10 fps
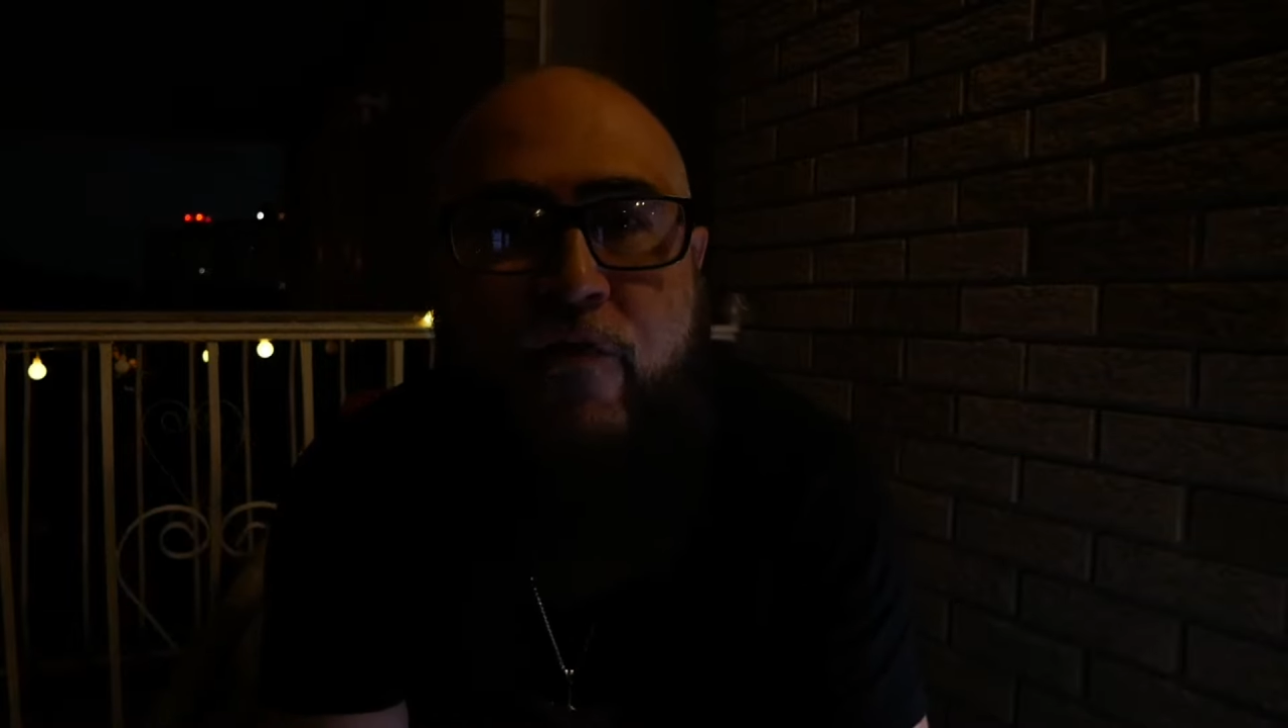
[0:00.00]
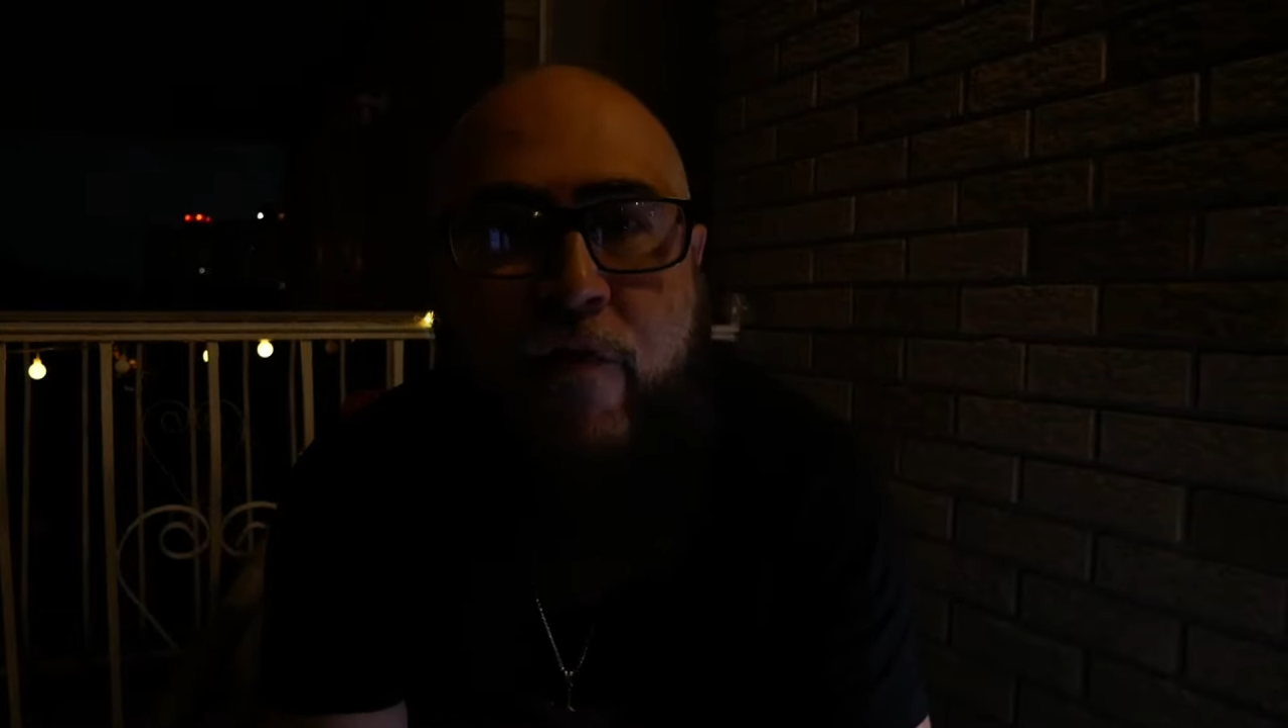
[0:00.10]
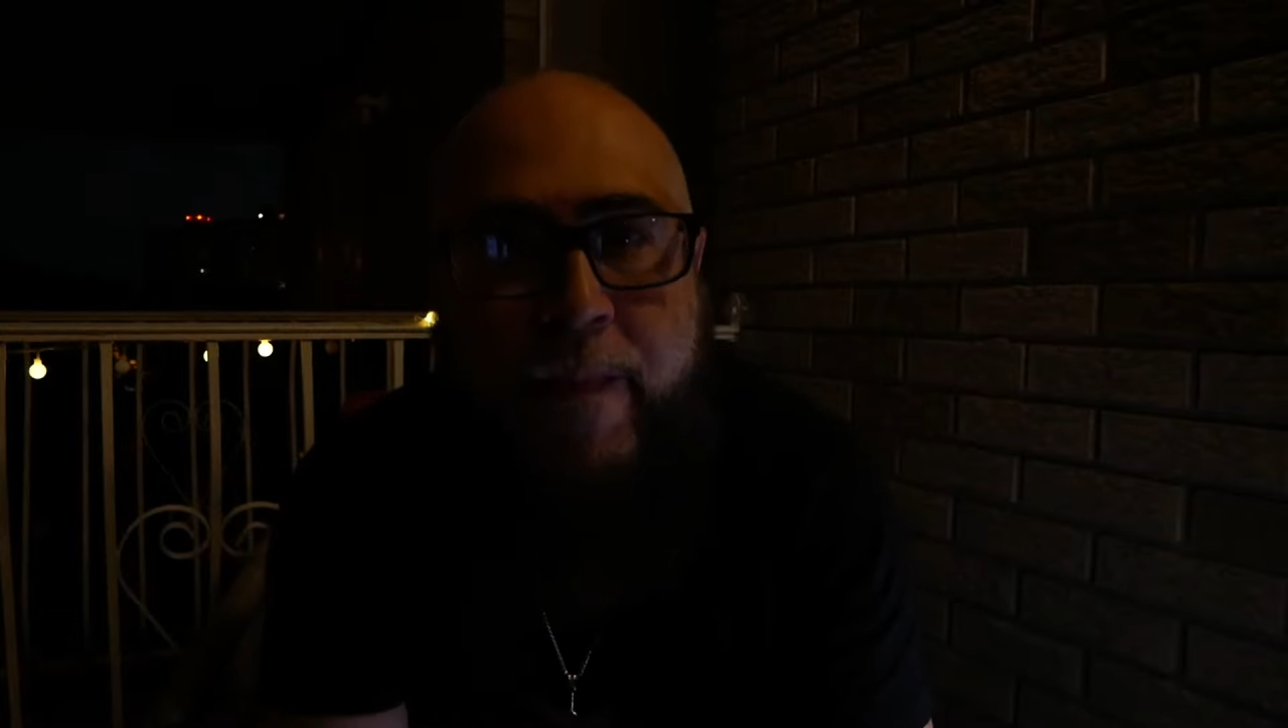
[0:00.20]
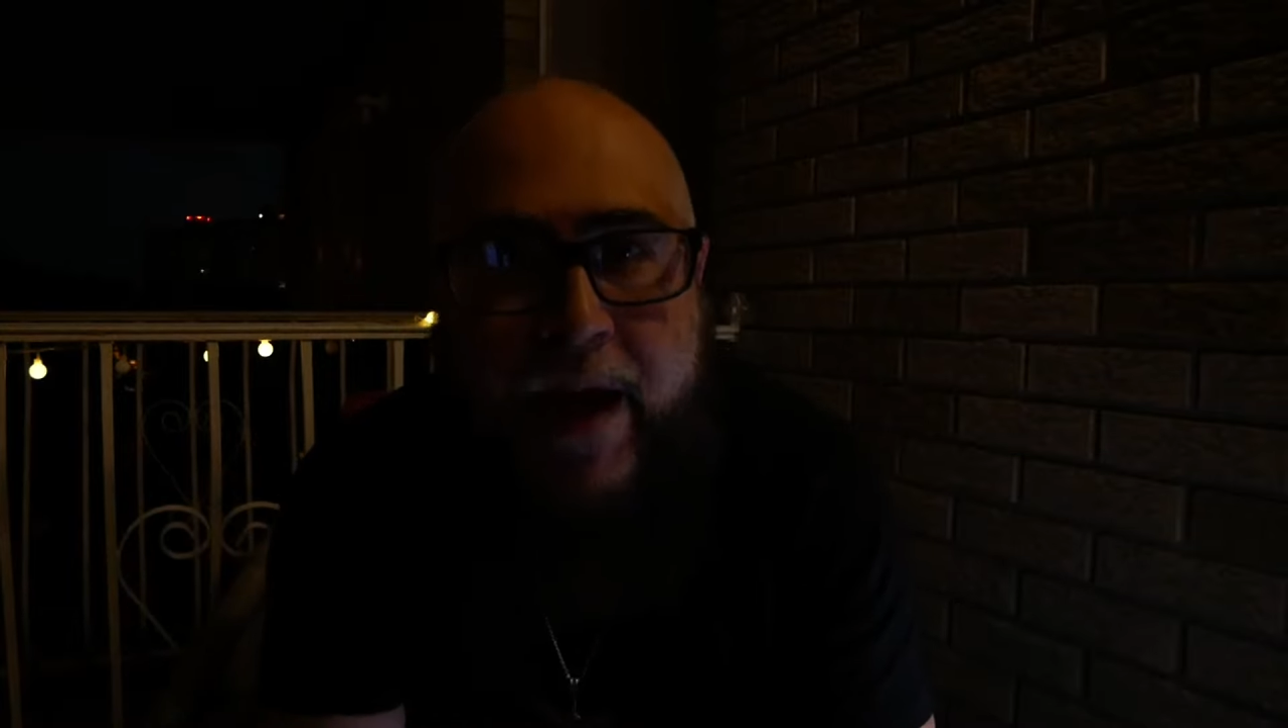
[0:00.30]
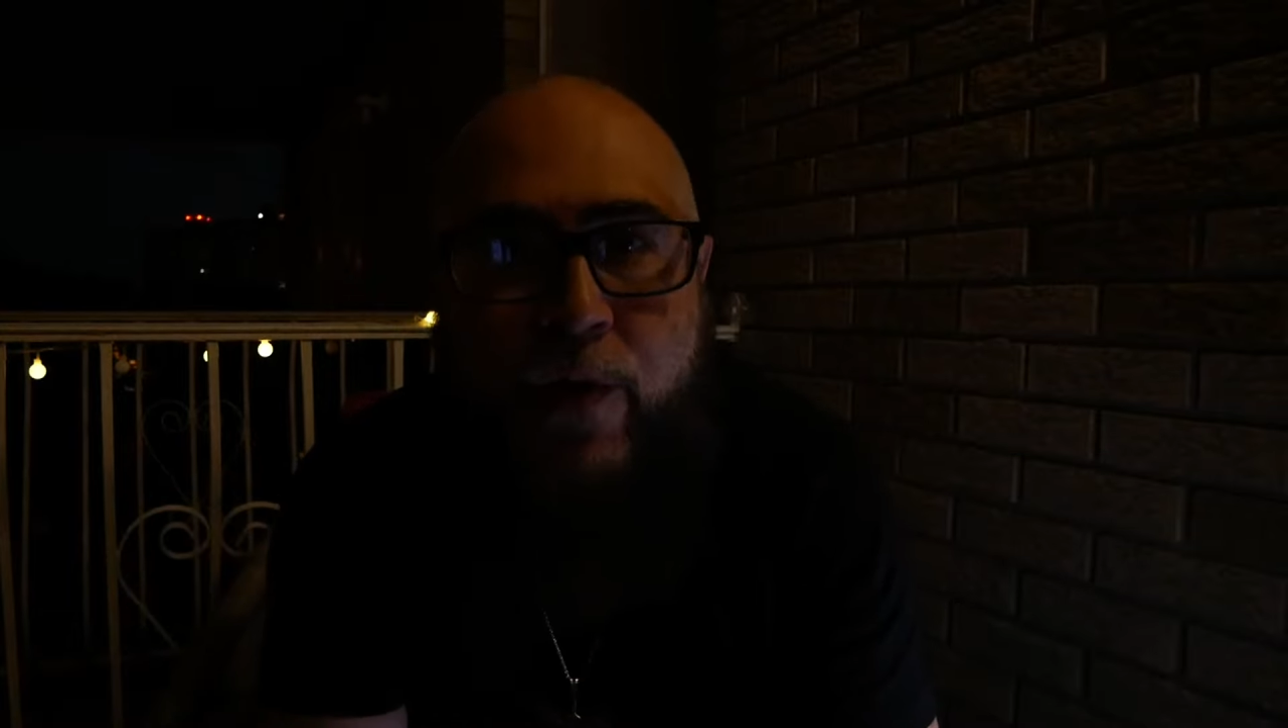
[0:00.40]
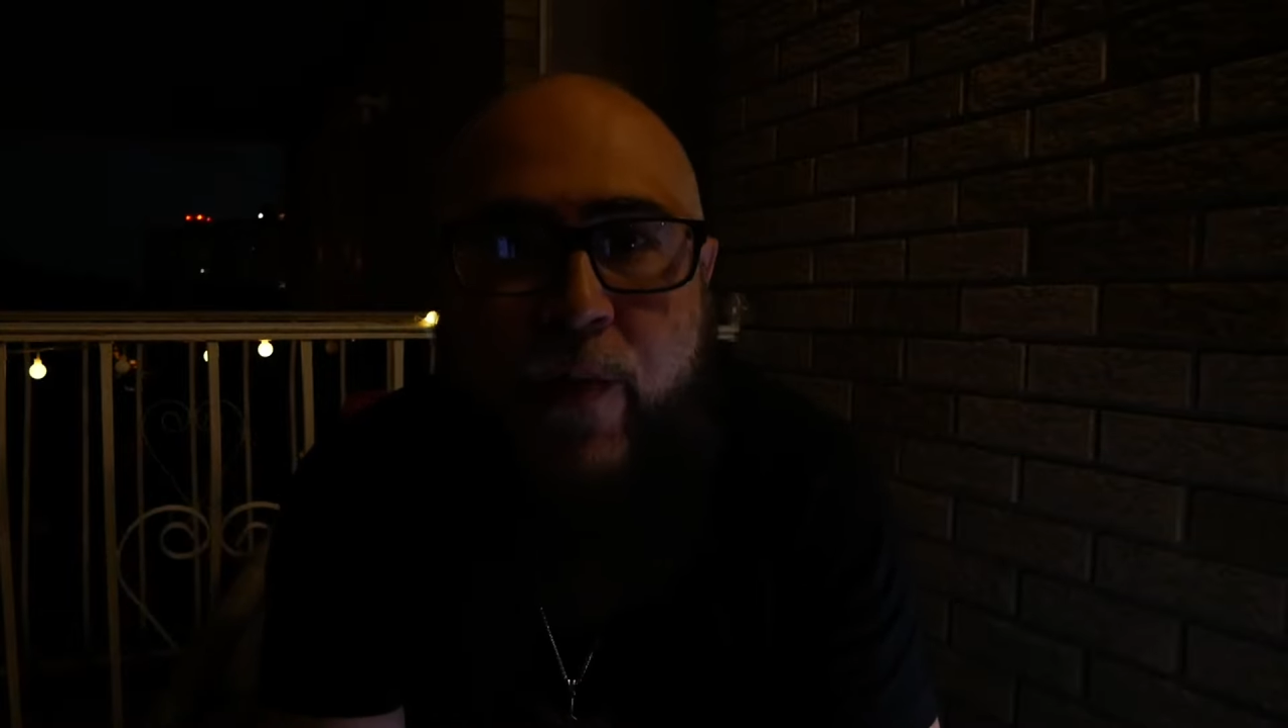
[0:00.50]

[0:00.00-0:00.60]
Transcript: remain